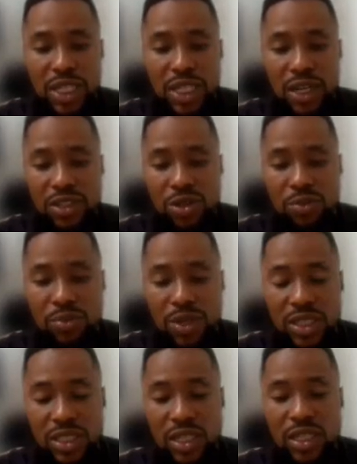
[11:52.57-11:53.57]
KRS
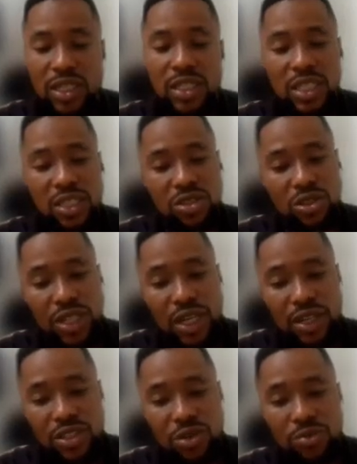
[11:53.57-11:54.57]
complex here. There's no
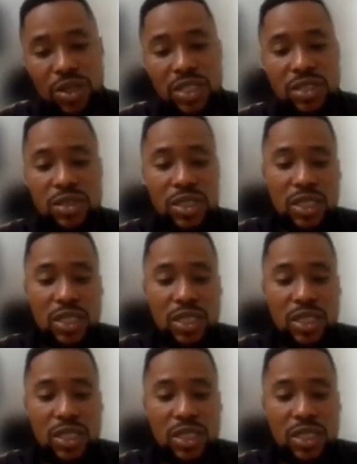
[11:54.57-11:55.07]
KRS complex.